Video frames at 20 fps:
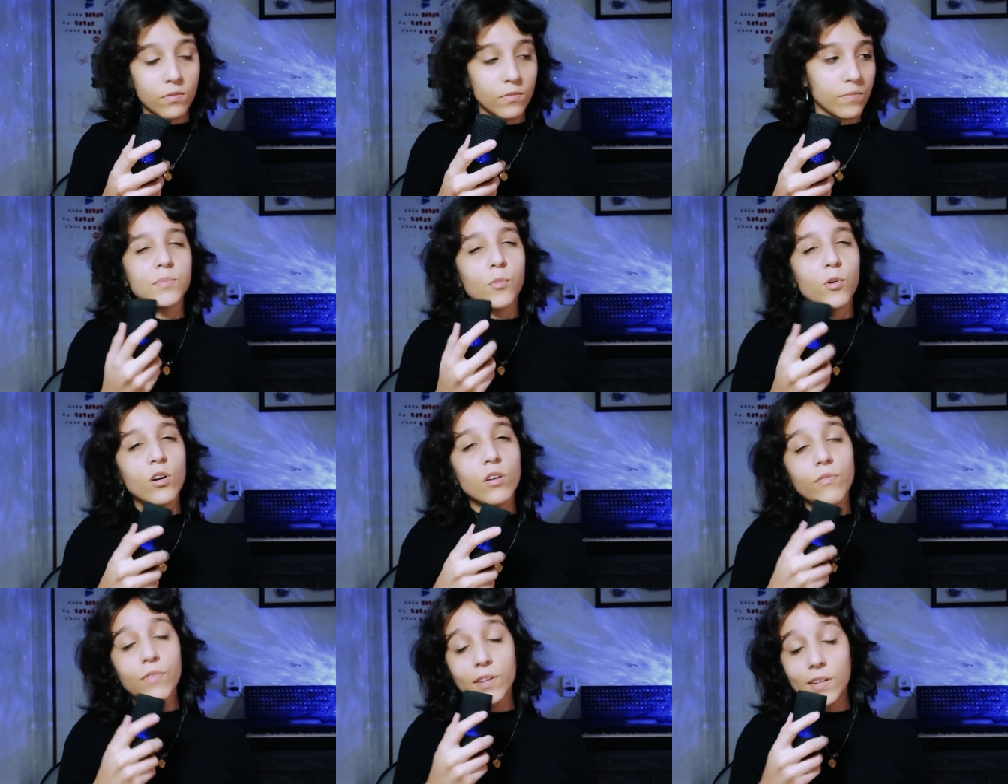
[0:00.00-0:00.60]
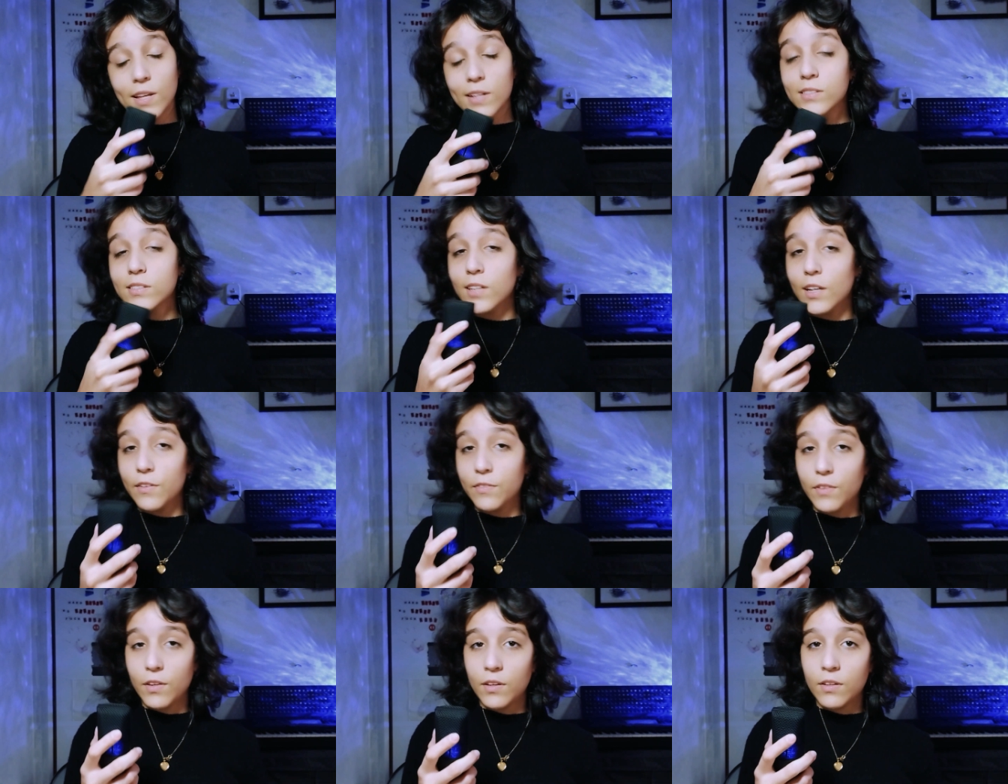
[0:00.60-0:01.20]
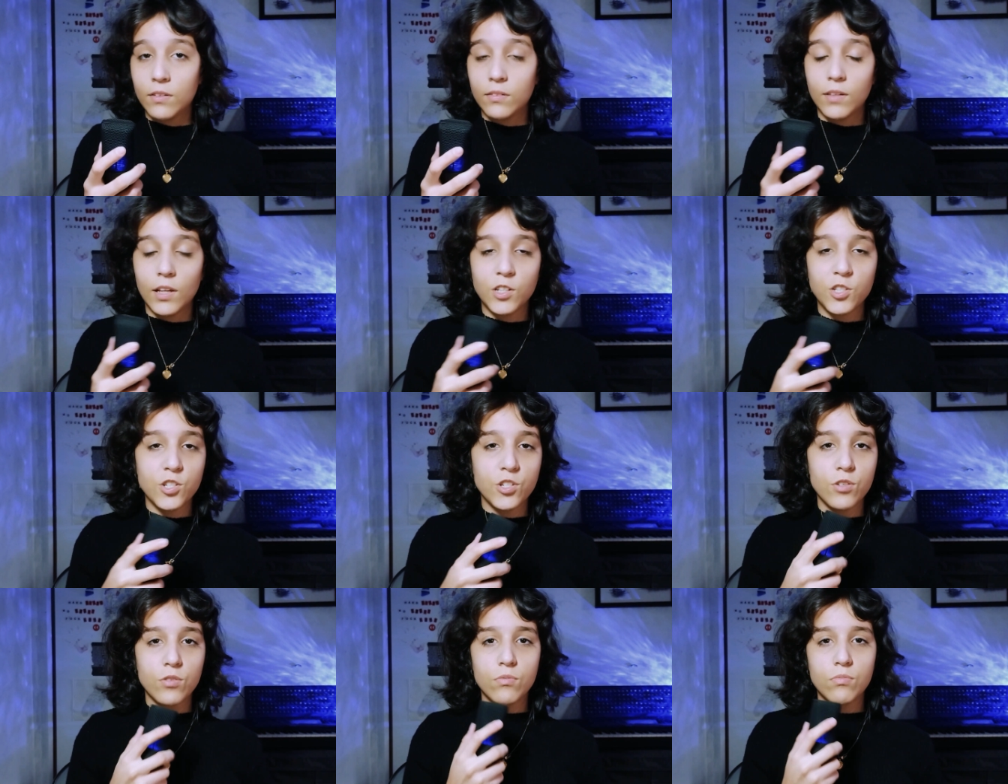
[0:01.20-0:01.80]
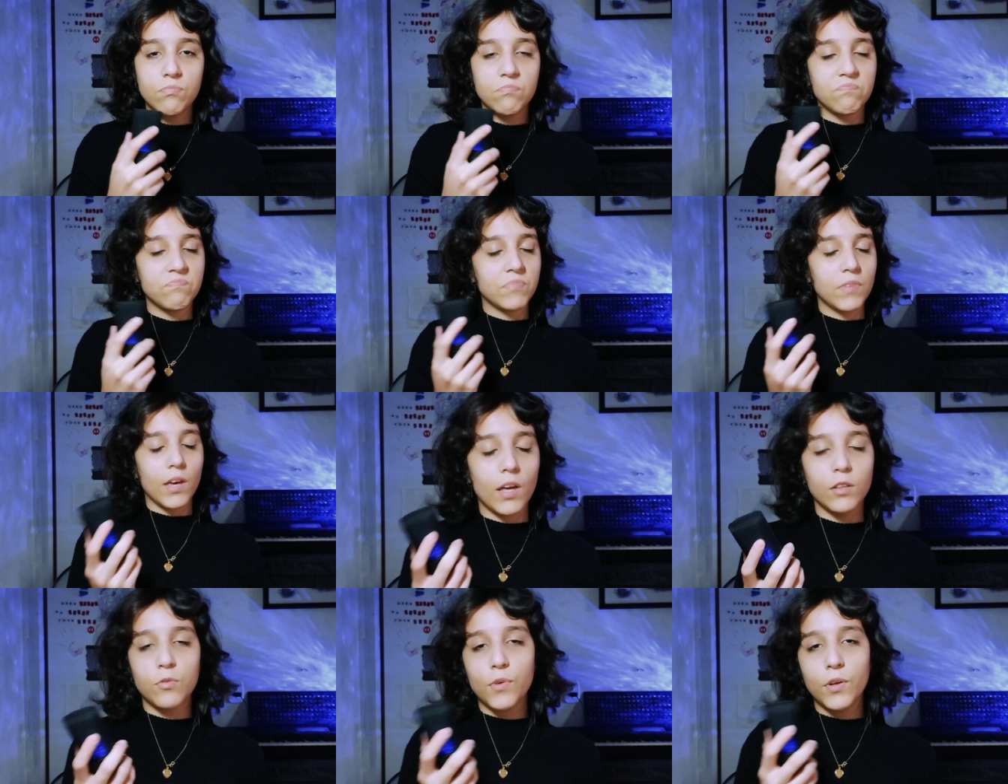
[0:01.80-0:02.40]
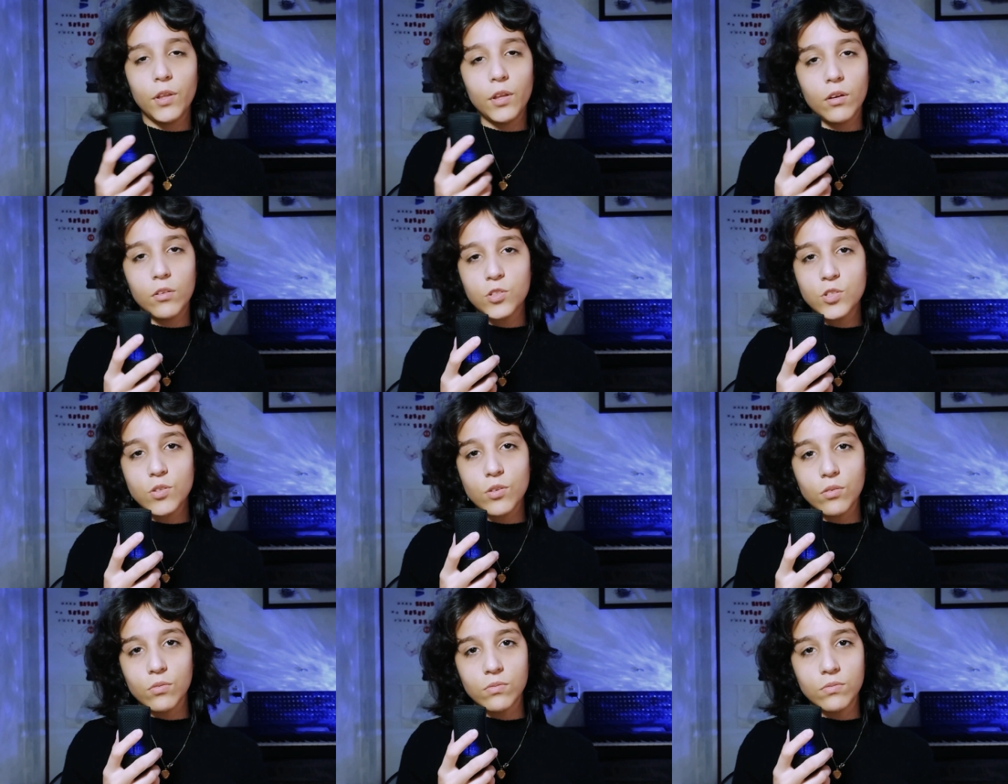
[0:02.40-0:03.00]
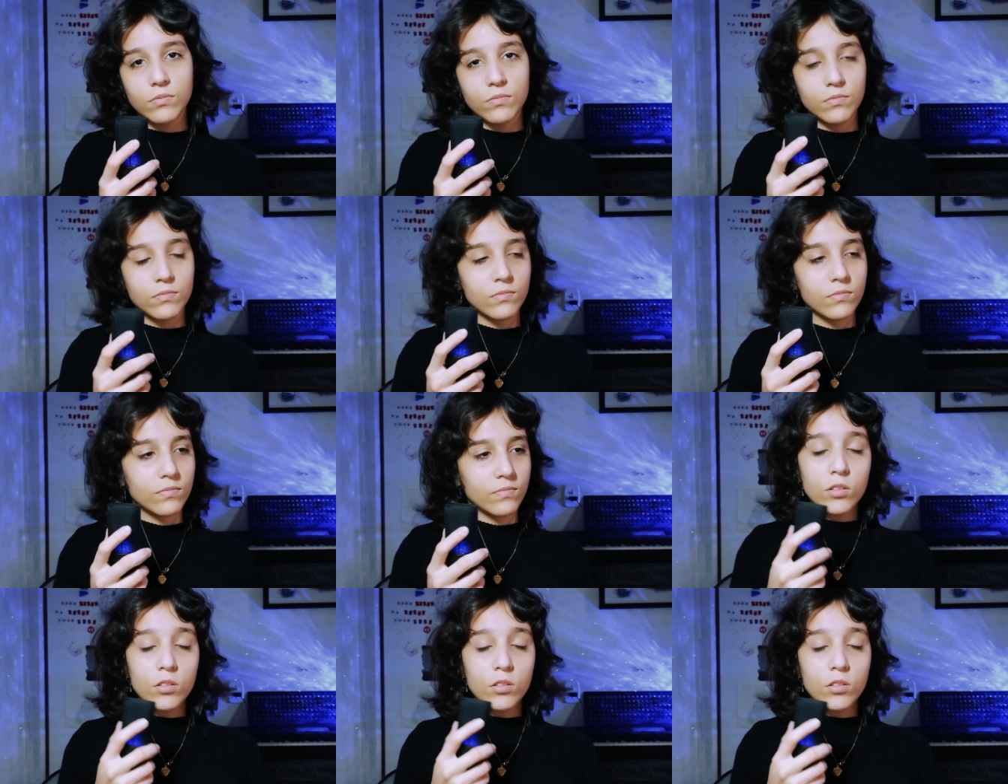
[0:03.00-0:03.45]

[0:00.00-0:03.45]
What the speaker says: It's more of an inside thing that you can't really control.